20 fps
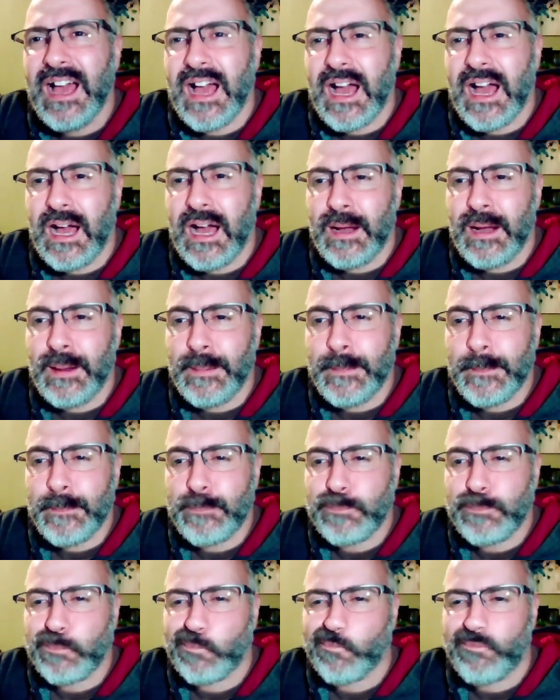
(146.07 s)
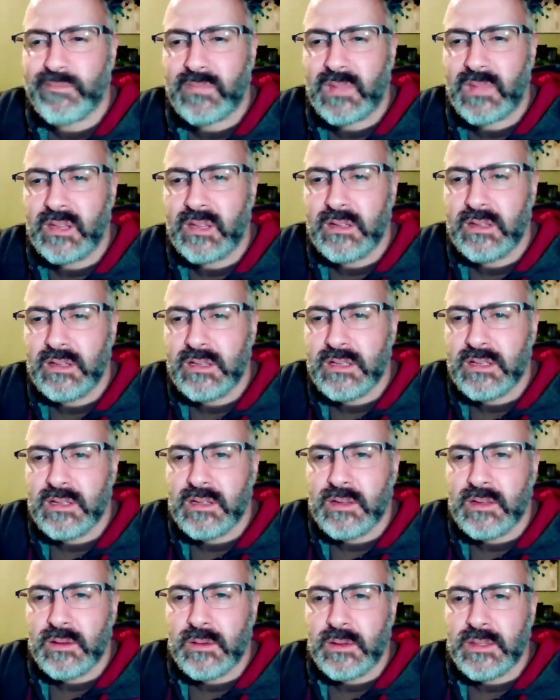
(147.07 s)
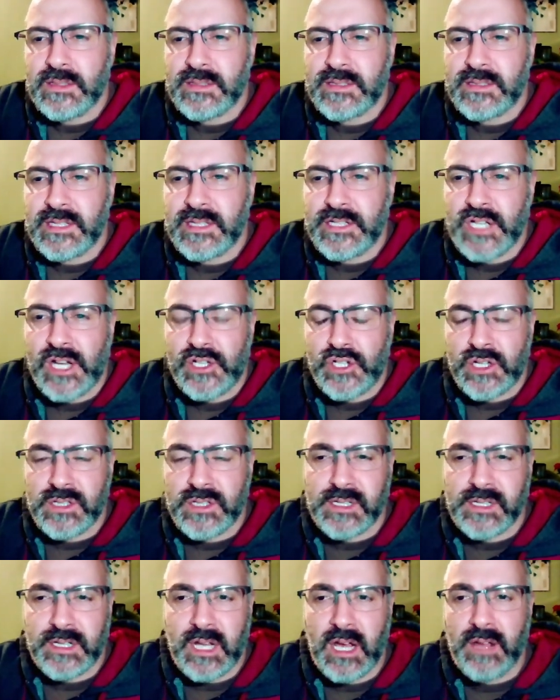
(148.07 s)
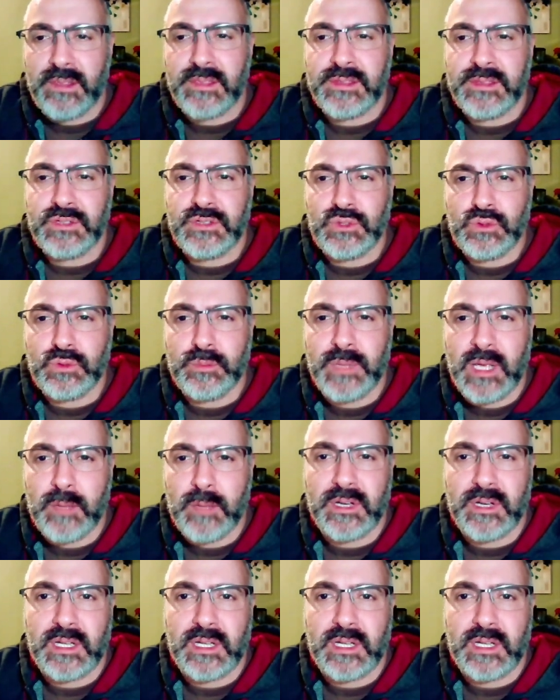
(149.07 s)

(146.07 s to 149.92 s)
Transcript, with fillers: Um, suggestions on how to be able to